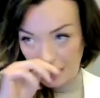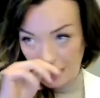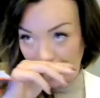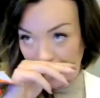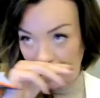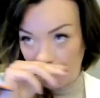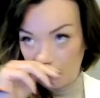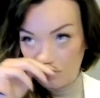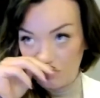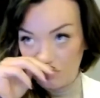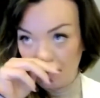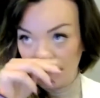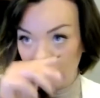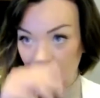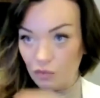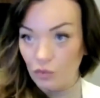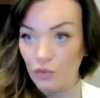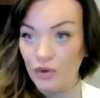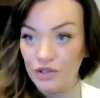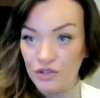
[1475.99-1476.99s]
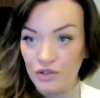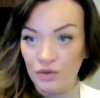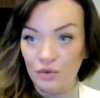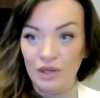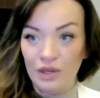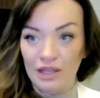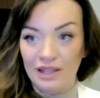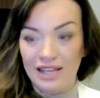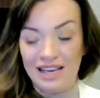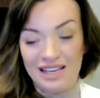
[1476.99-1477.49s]
We're
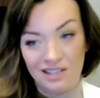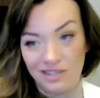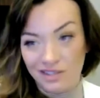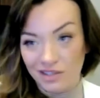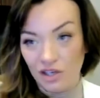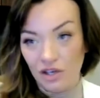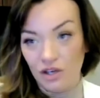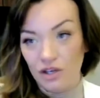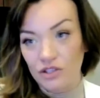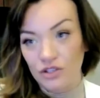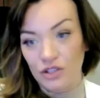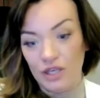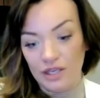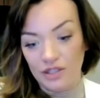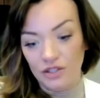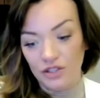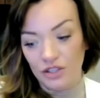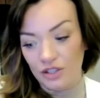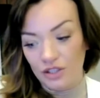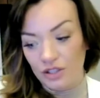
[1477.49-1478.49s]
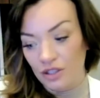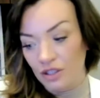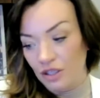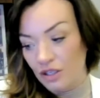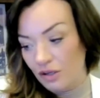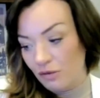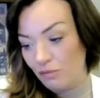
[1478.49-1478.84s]
doing that as a contractor.